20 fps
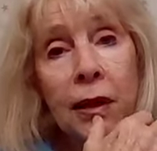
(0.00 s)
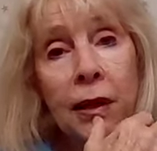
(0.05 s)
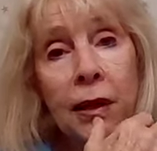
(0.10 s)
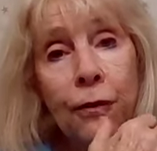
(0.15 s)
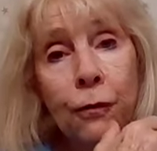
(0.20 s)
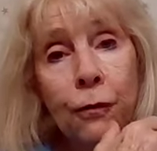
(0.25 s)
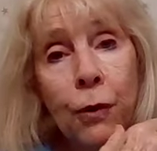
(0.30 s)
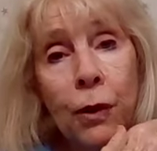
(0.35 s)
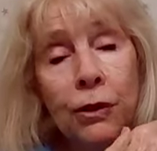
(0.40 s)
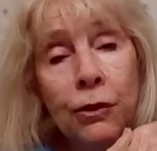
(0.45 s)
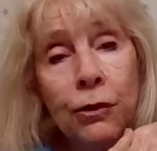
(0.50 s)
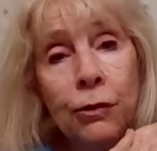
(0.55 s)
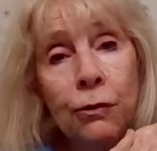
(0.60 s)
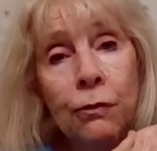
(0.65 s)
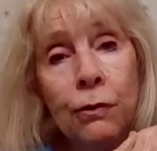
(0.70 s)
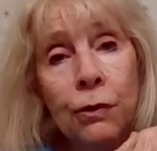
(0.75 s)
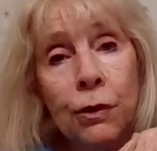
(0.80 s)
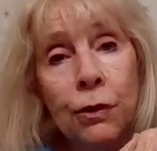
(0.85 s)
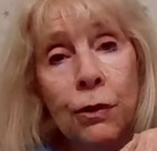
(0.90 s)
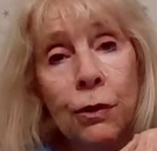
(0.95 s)
If what
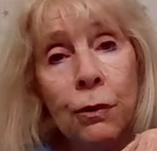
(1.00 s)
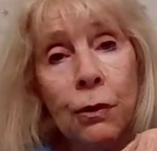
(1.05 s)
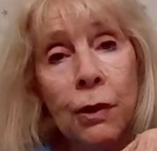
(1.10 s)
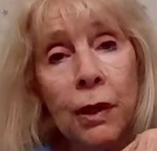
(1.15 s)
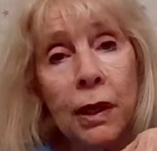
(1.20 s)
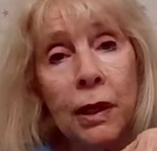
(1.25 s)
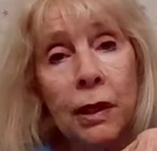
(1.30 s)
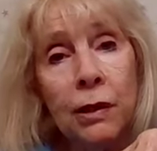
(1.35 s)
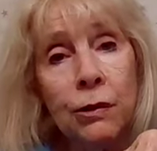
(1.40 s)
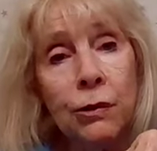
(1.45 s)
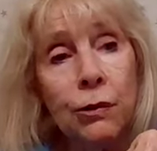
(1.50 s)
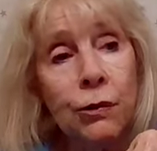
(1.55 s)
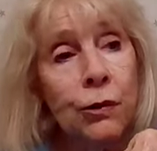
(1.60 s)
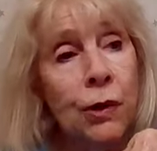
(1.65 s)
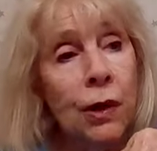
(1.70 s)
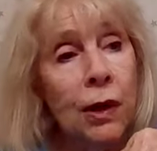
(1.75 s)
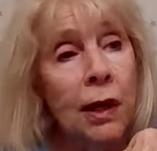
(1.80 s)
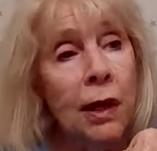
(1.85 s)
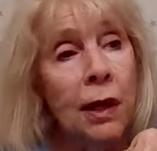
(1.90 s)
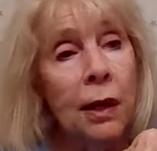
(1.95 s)
you do
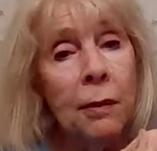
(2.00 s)
is